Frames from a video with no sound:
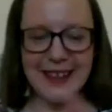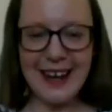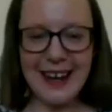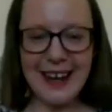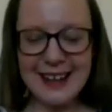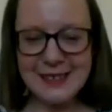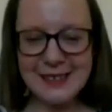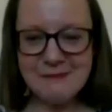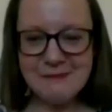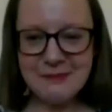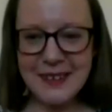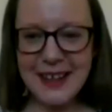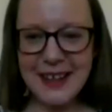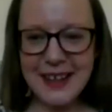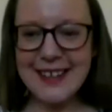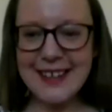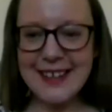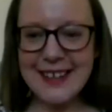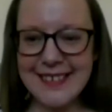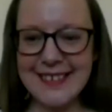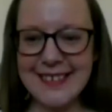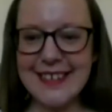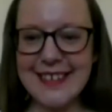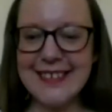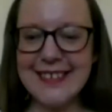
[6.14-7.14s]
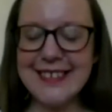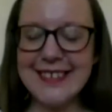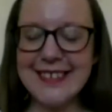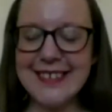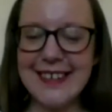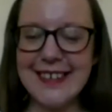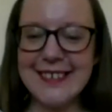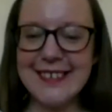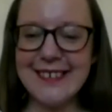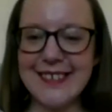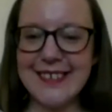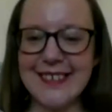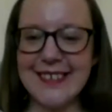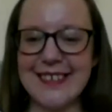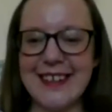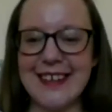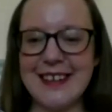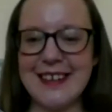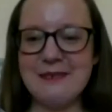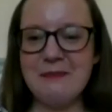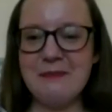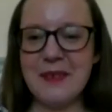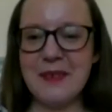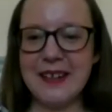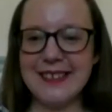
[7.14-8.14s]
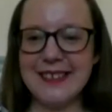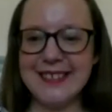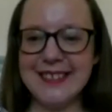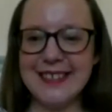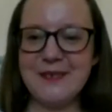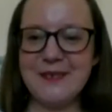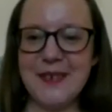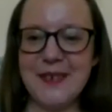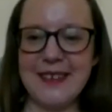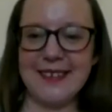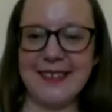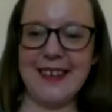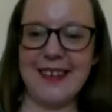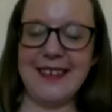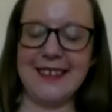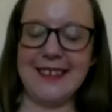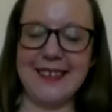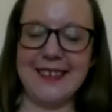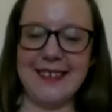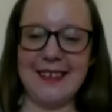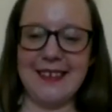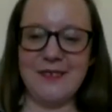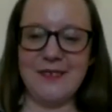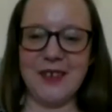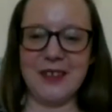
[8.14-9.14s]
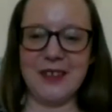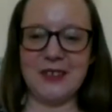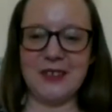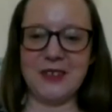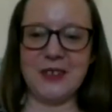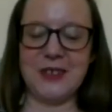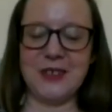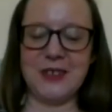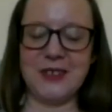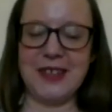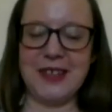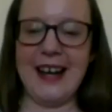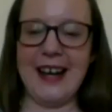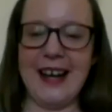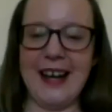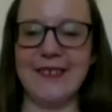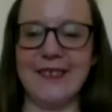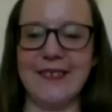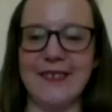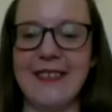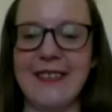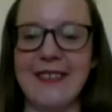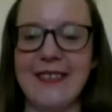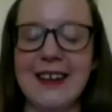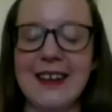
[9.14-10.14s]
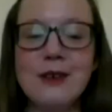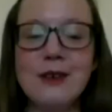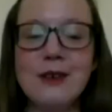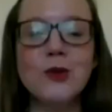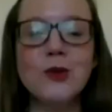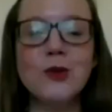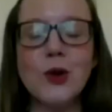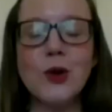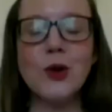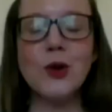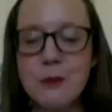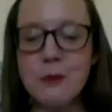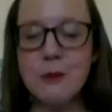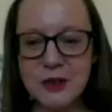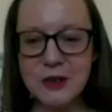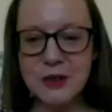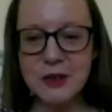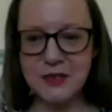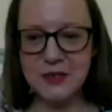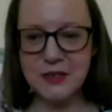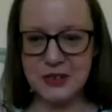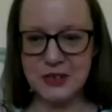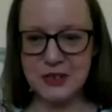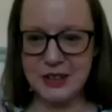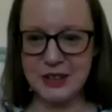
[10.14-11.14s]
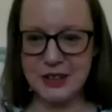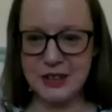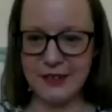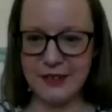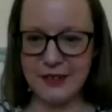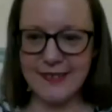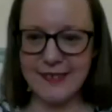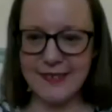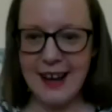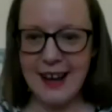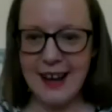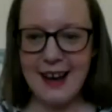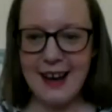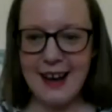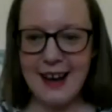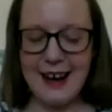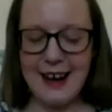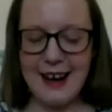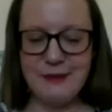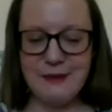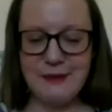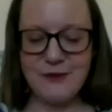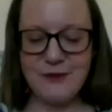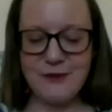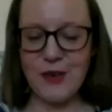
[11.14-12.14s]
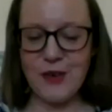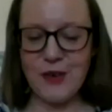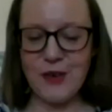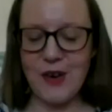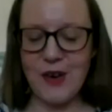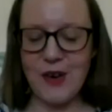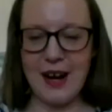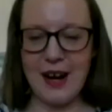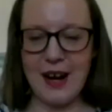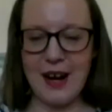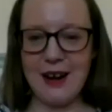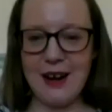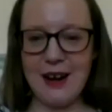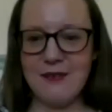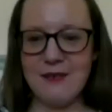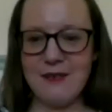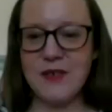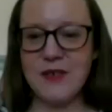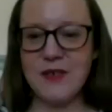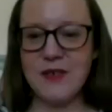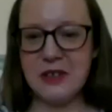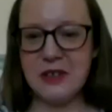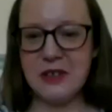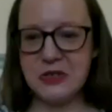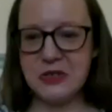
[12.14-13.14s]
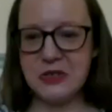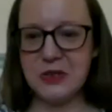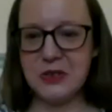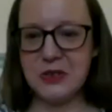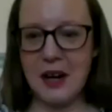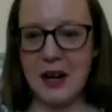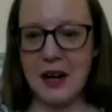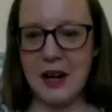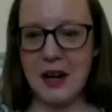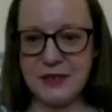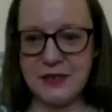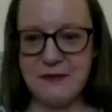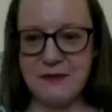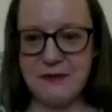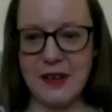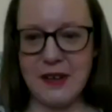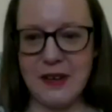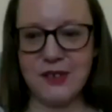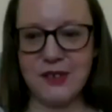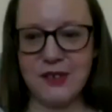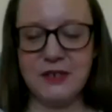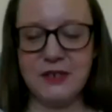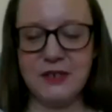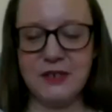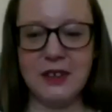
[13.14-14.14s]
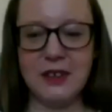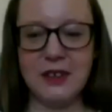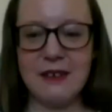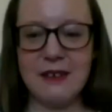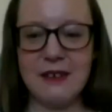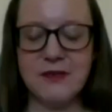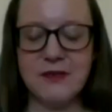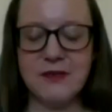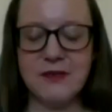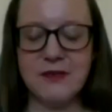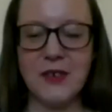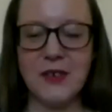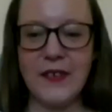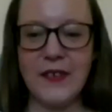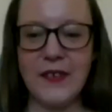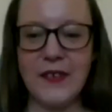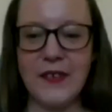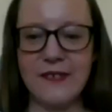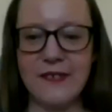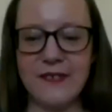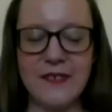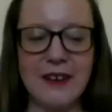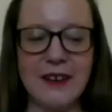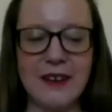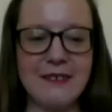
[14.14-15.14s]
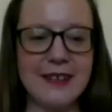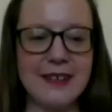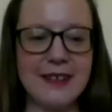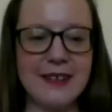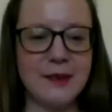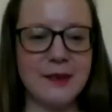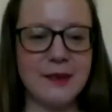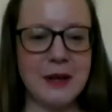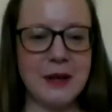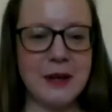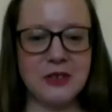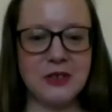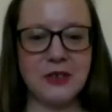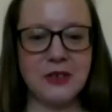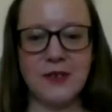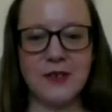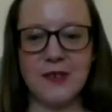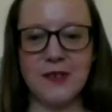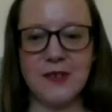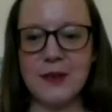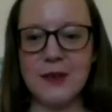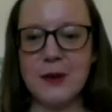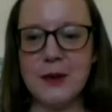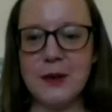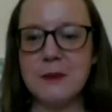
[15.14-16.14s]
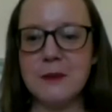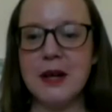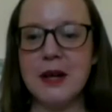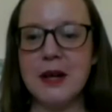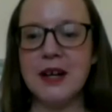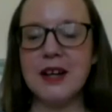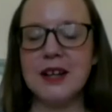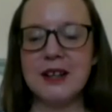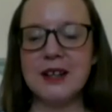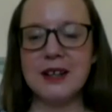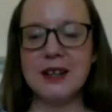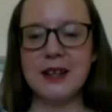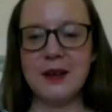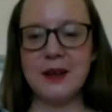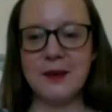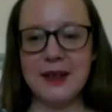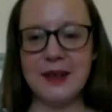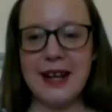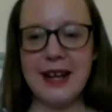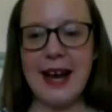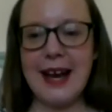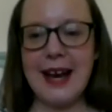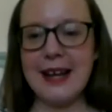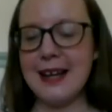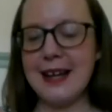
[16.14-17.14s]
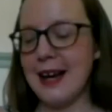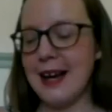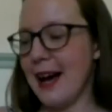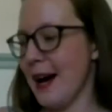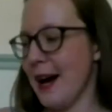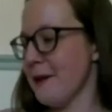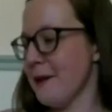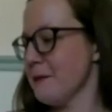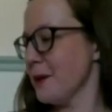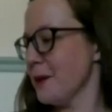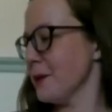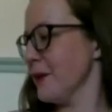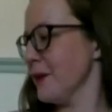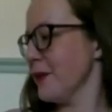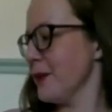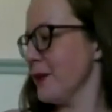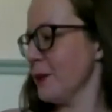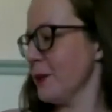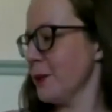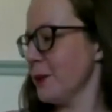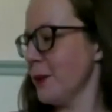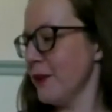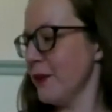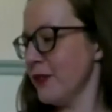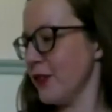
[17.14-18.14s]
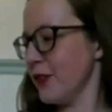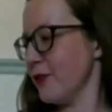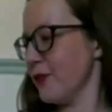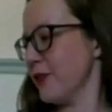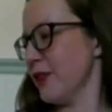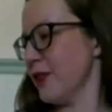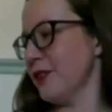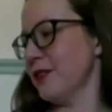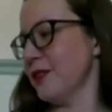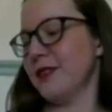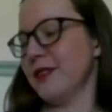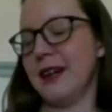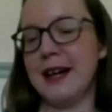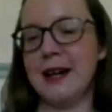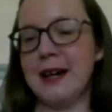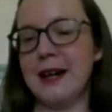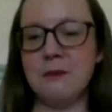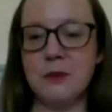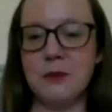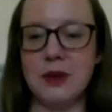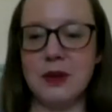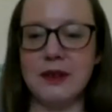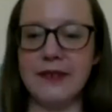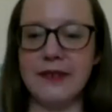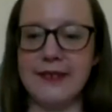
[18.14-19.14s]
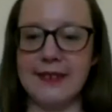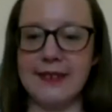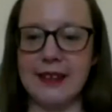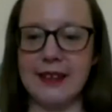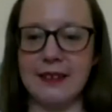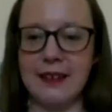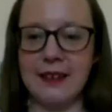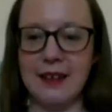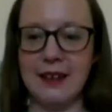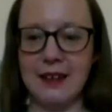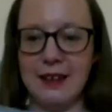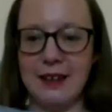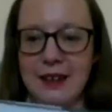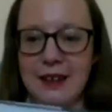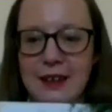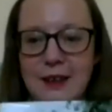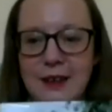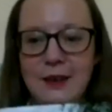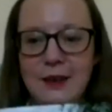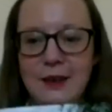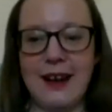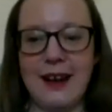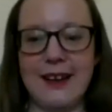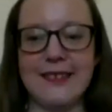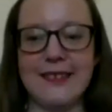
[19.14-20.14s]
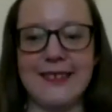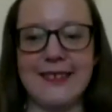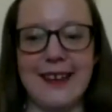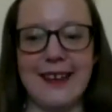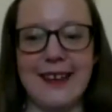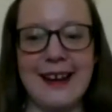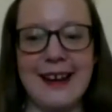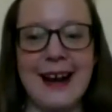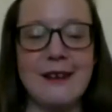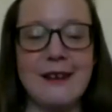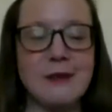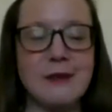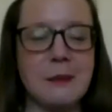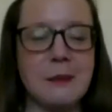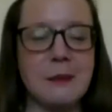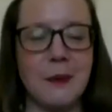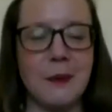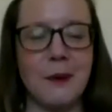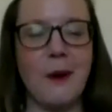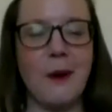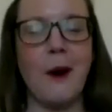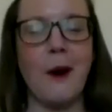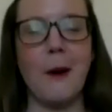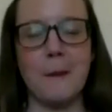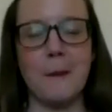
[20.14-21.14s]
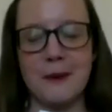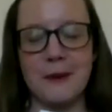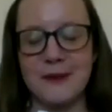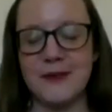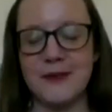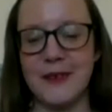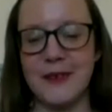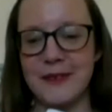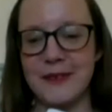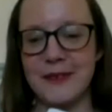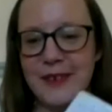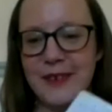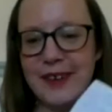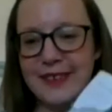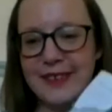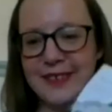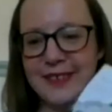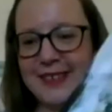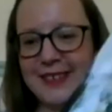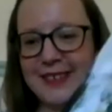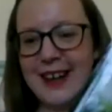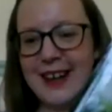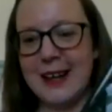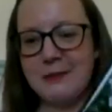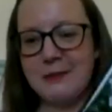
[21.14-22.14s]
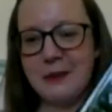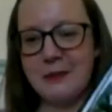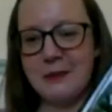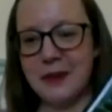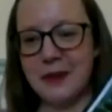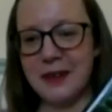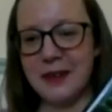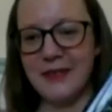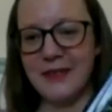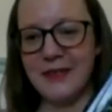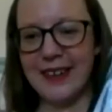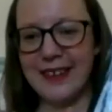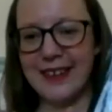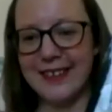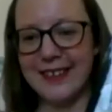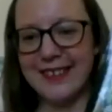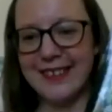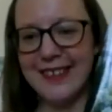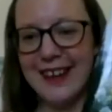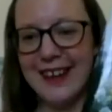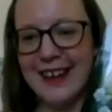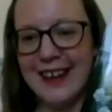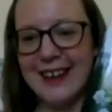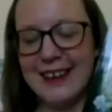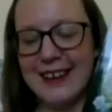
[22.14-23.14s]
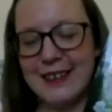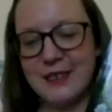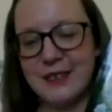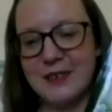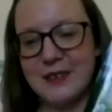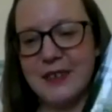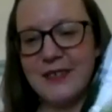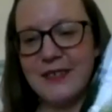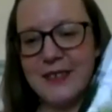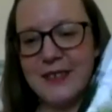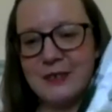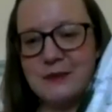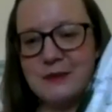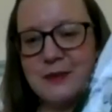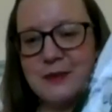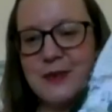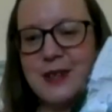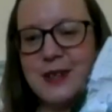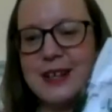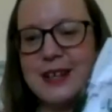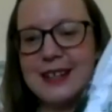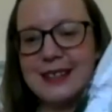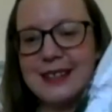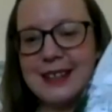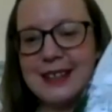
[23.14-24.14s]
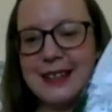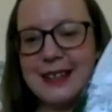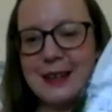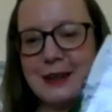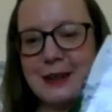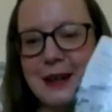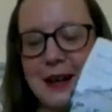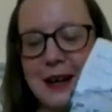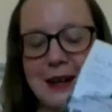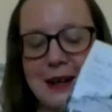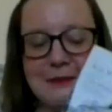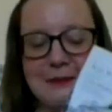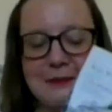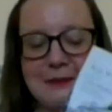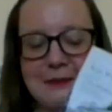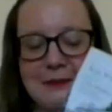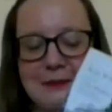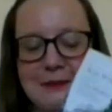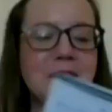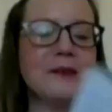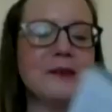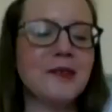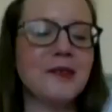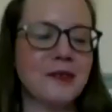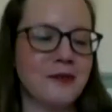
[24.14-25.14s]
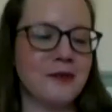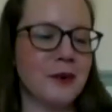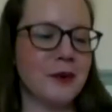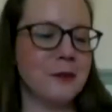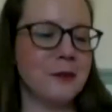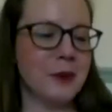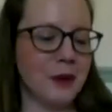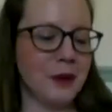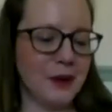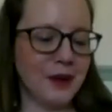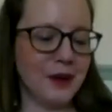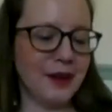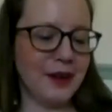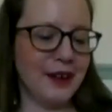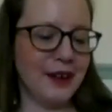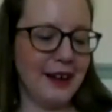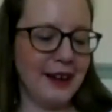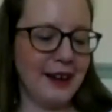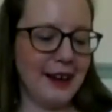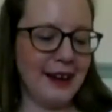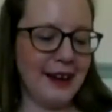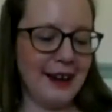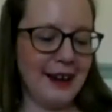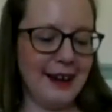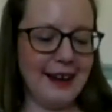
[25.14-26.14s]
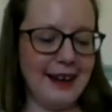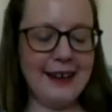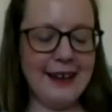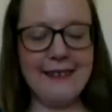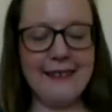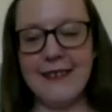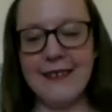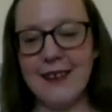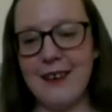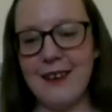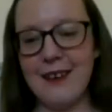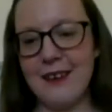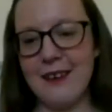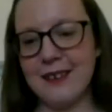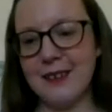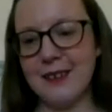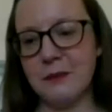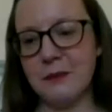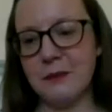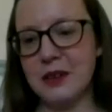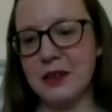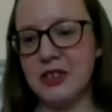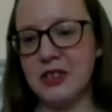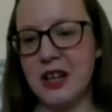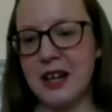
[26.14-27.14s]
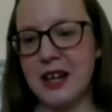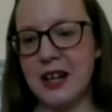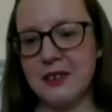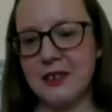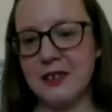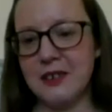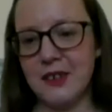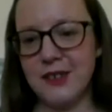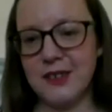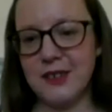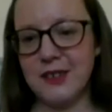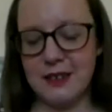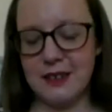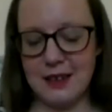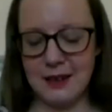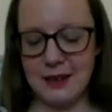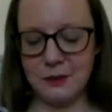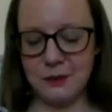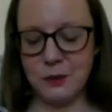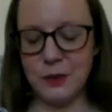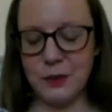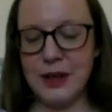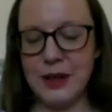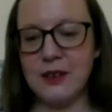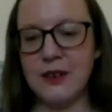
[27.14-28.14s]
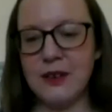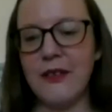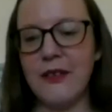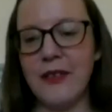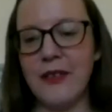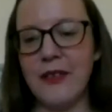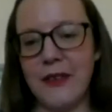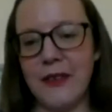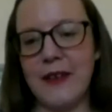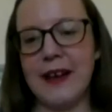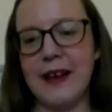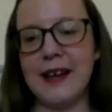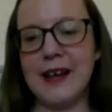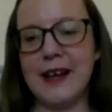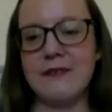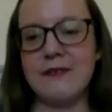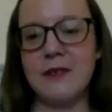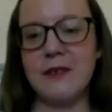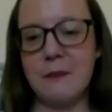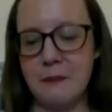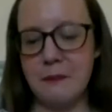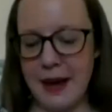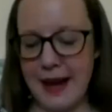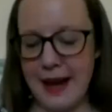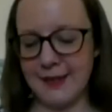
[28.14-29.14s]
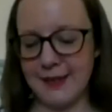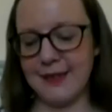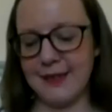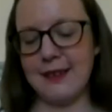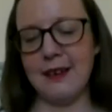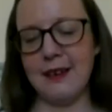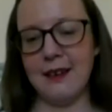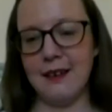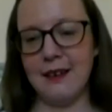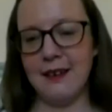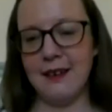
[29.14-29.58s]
I'm Katie Childs and I'm the Chief Executive at Chawton House, and thank you so much for joining us for our virtual garden festival and for this very special Zoom Q&A with the wonderful Kim Wilson, who has, I have a prop for the first time in one of these, who's written this really beautiful book, In the Garden with Jane Austen, and we couldn't think of a better